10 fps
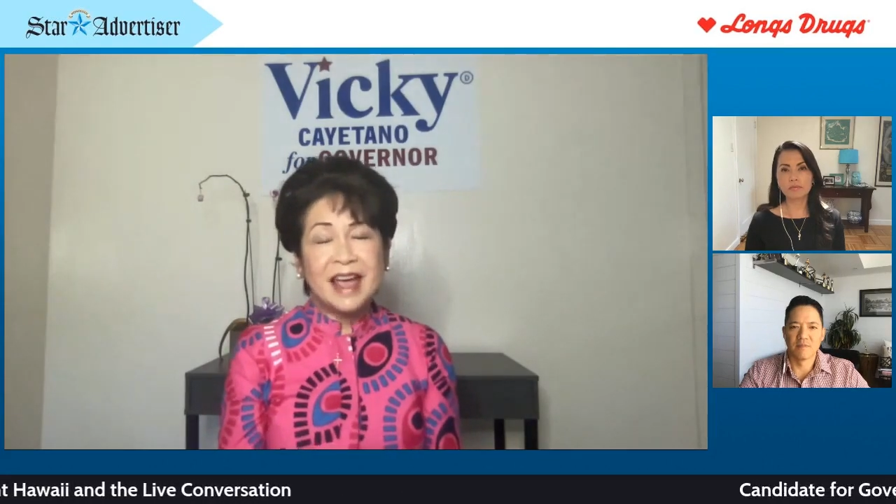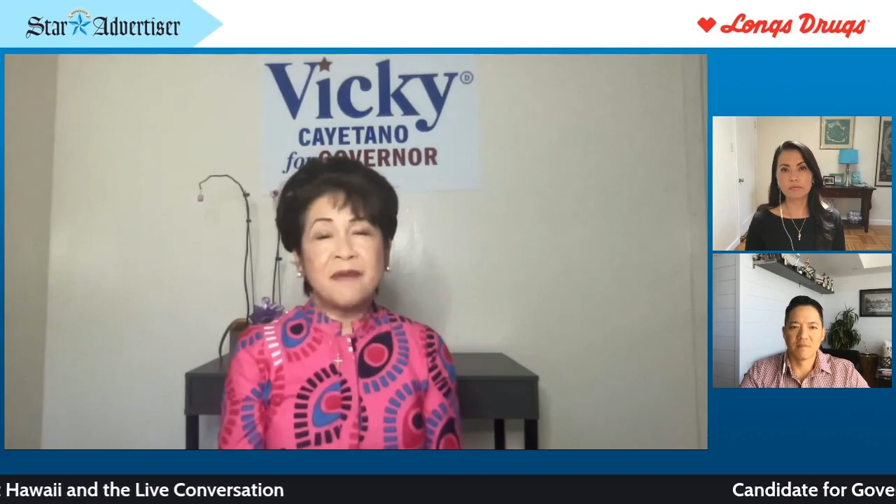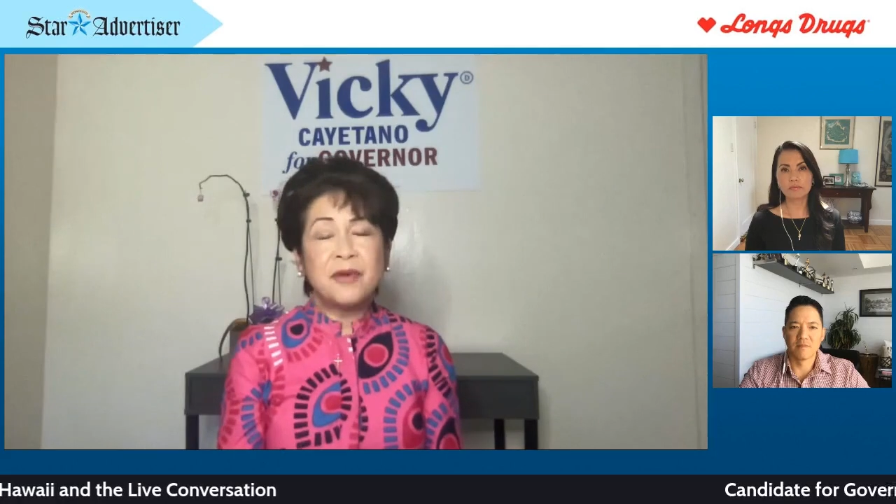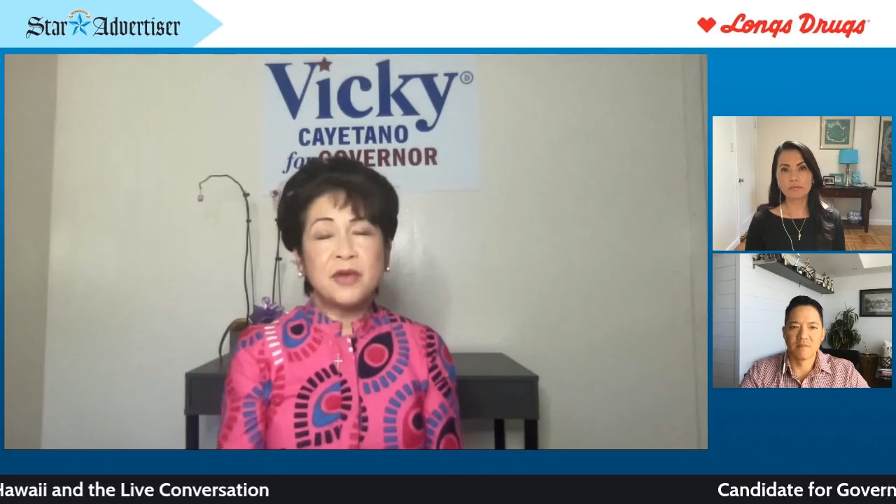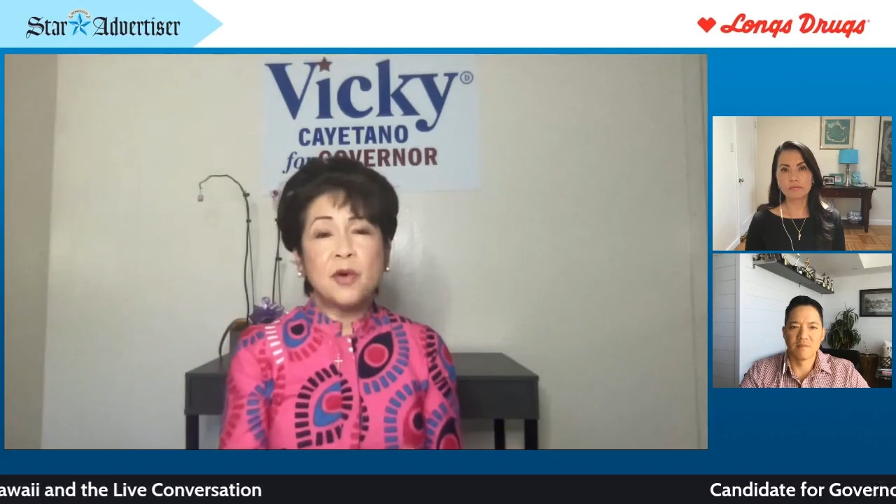
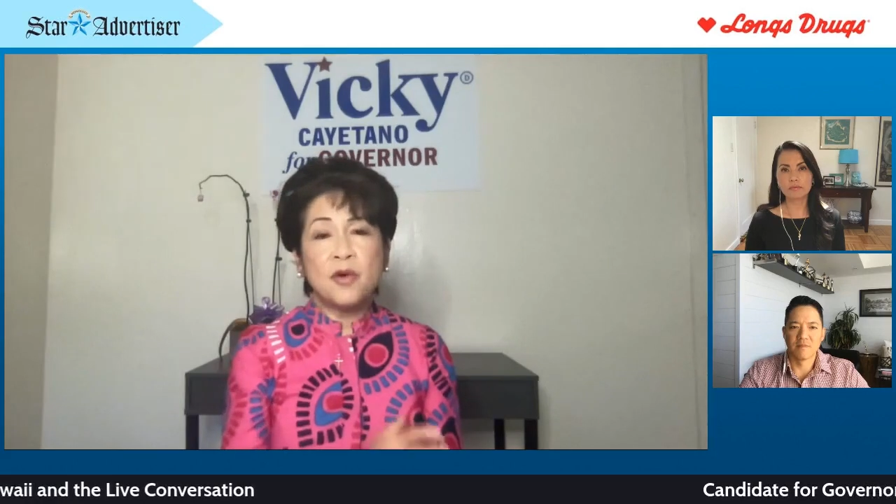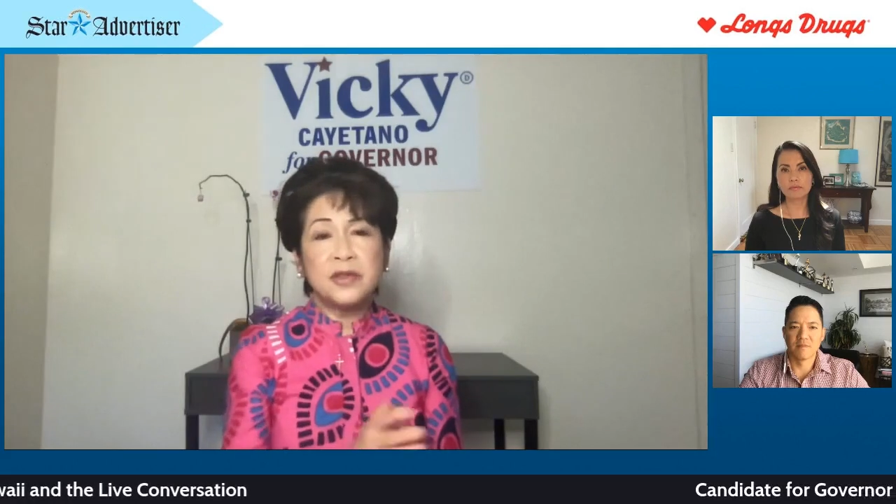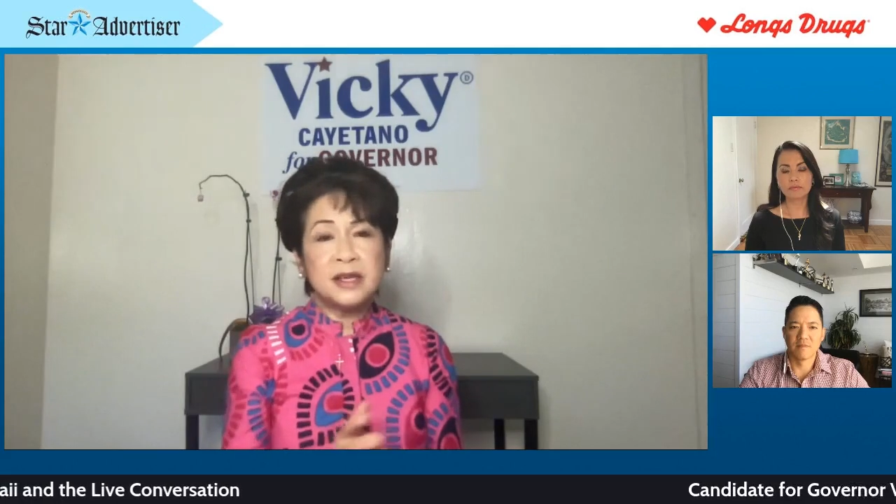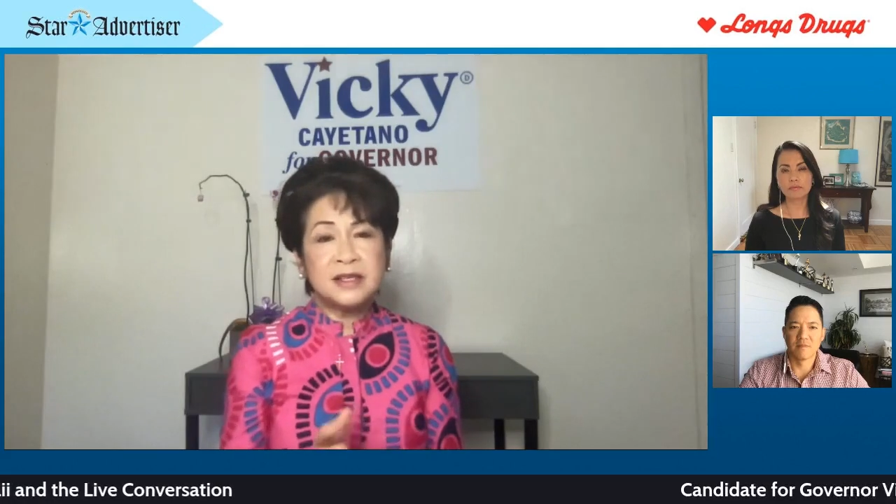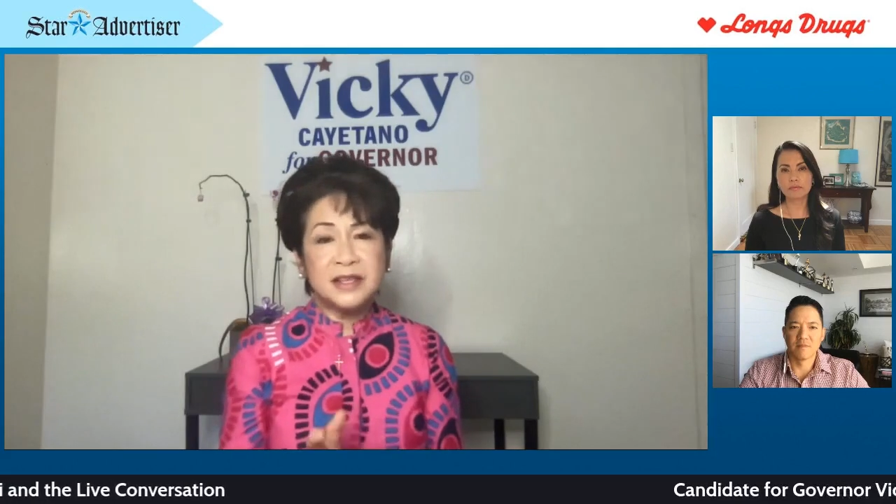And with all
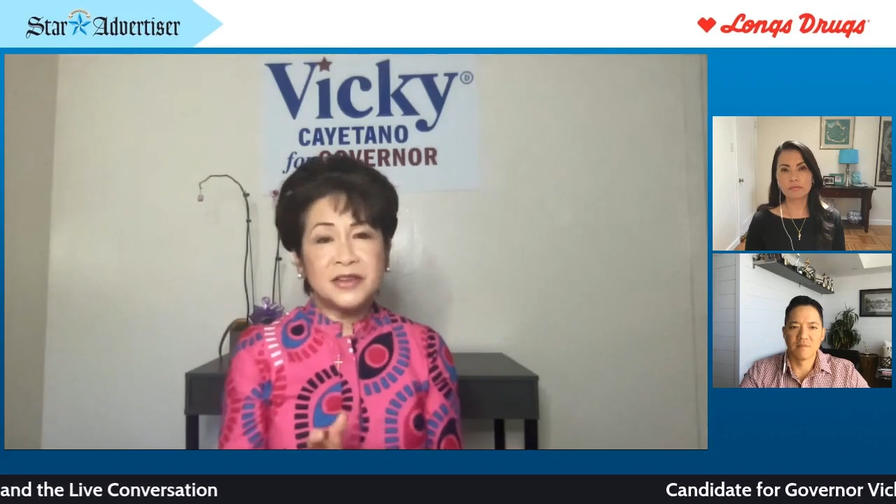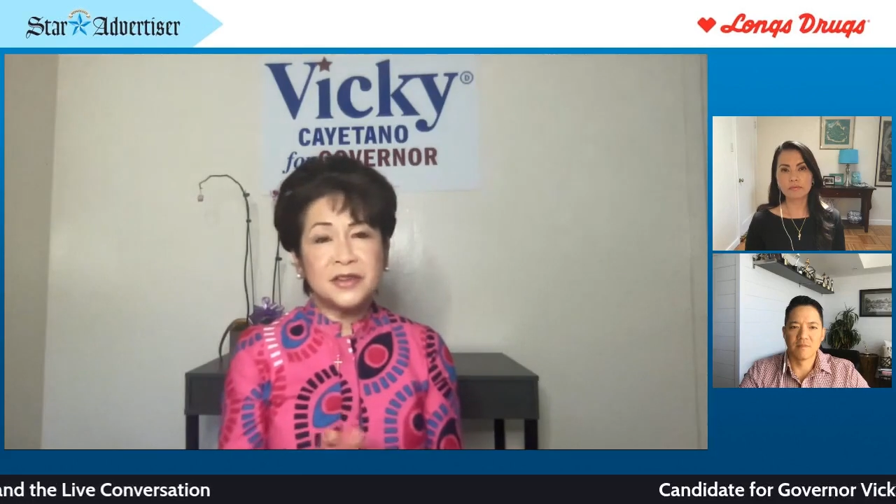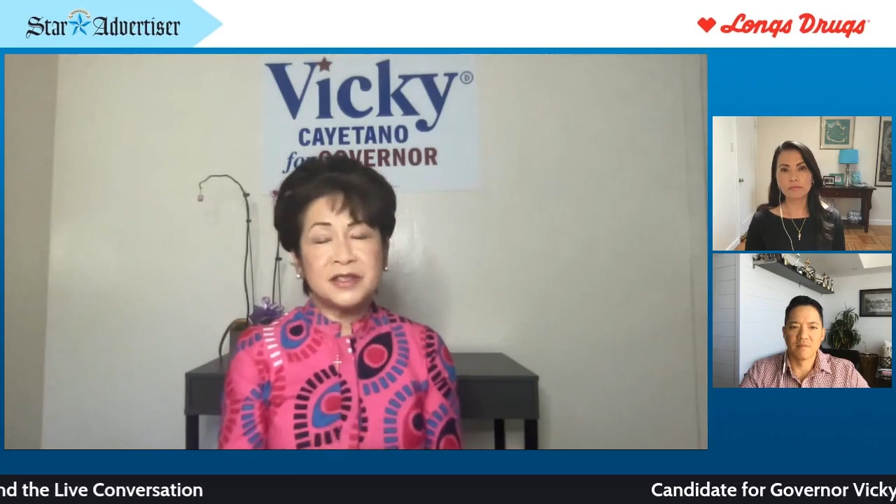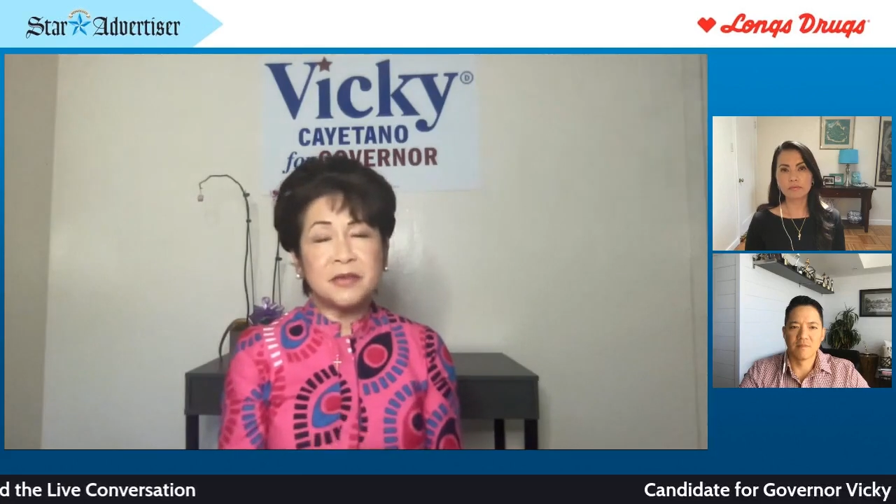these years